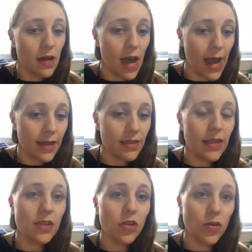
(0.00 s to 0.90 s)
I
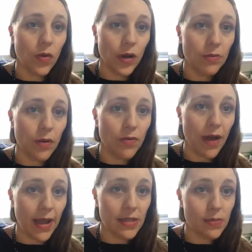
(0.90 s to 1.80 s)
think the Lord
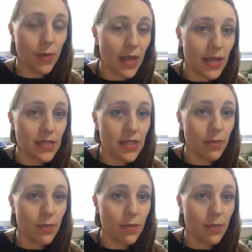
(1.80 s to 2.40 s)
provides peace.